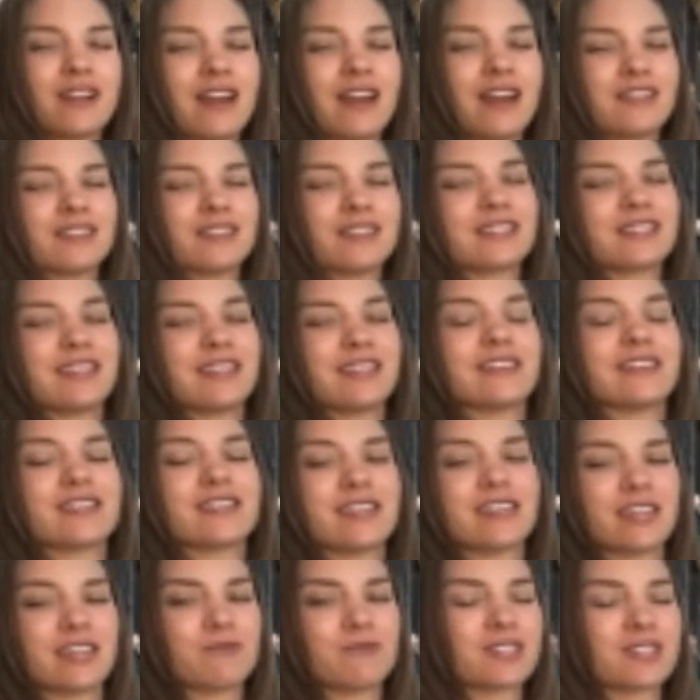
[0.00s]
I think that's the other
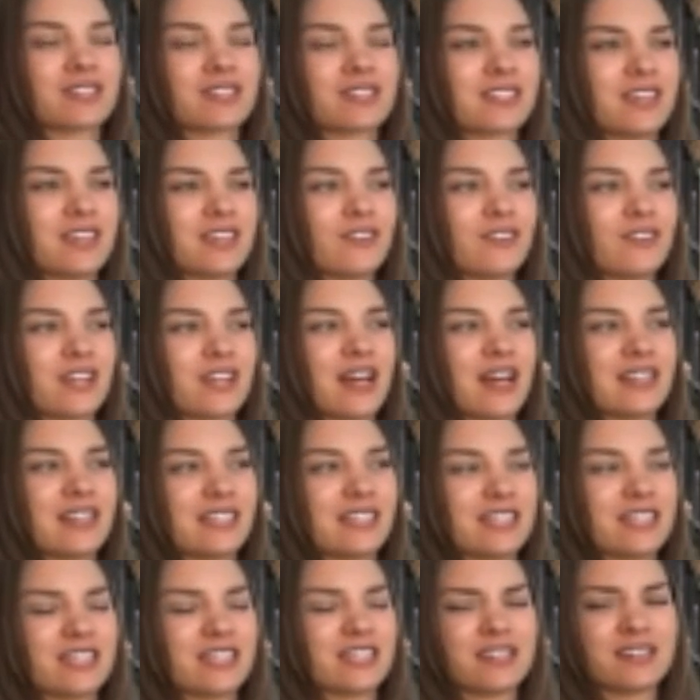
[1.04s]
thing. It was a skill that I
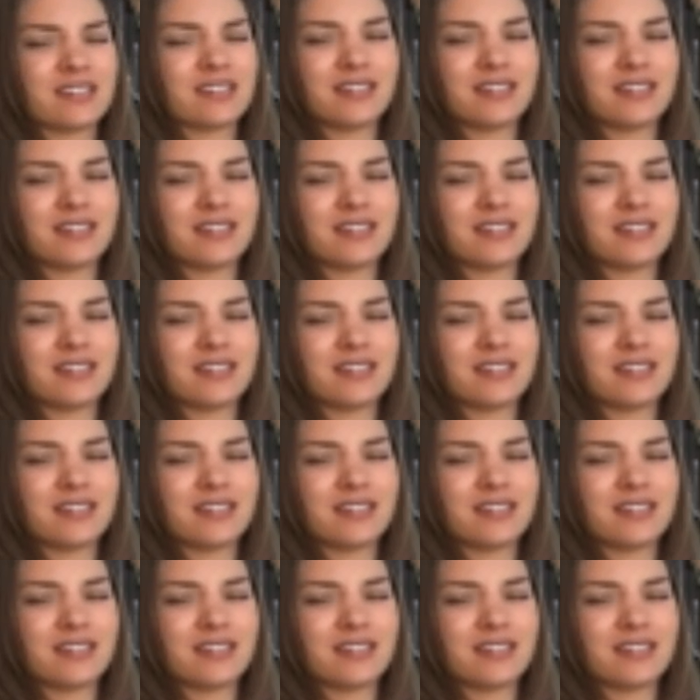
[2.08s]
didn't